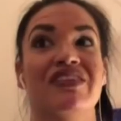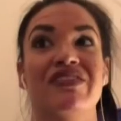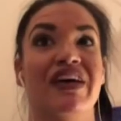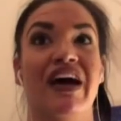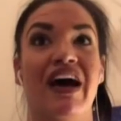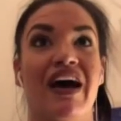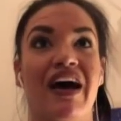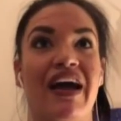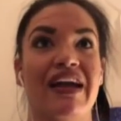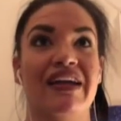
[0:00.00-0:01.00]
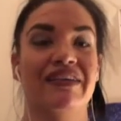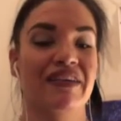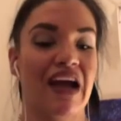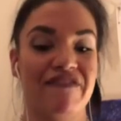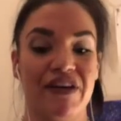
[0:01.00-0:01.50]
know, that I
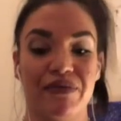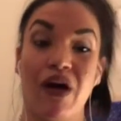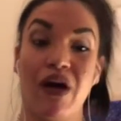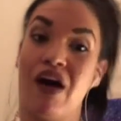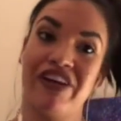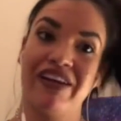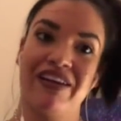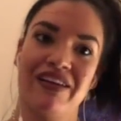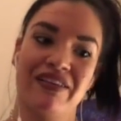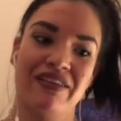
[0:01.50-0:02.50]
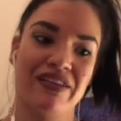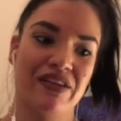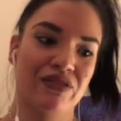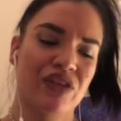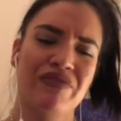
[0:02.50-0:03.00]
felt real confident, and, you
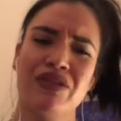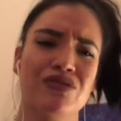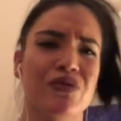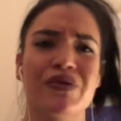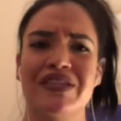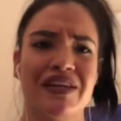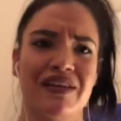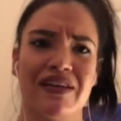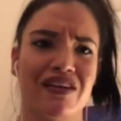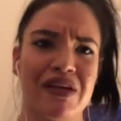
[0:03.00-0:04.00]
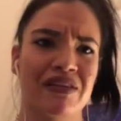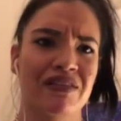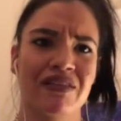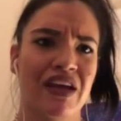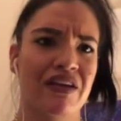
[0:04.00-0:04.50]
know, Chavito's always taking care of me.
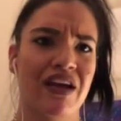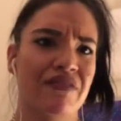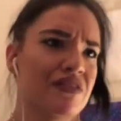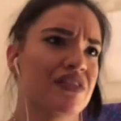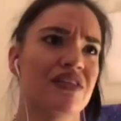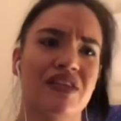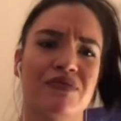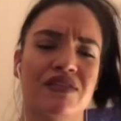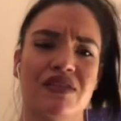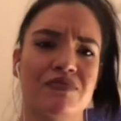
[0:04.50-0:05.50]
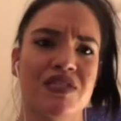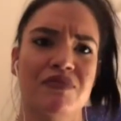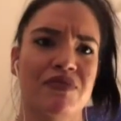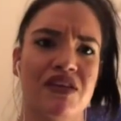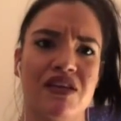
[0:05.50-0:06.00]
Yeah. Ever since I was in
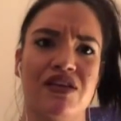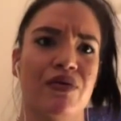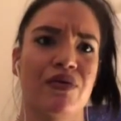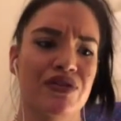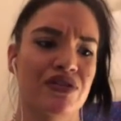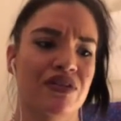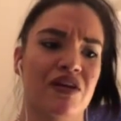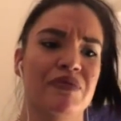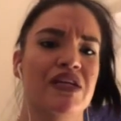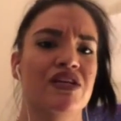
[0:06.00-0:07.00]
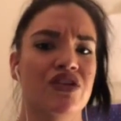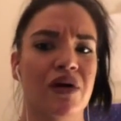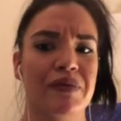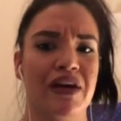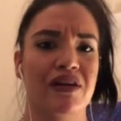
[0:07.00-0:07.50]
WWE, he always took care of me. He taught
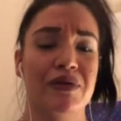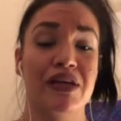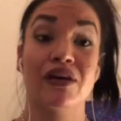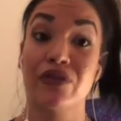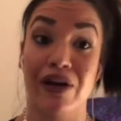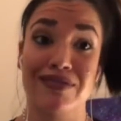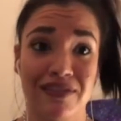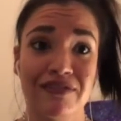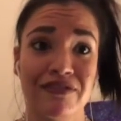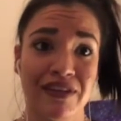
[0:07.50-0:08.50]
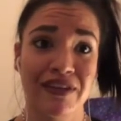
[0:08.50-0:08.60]
me how to be aggressive.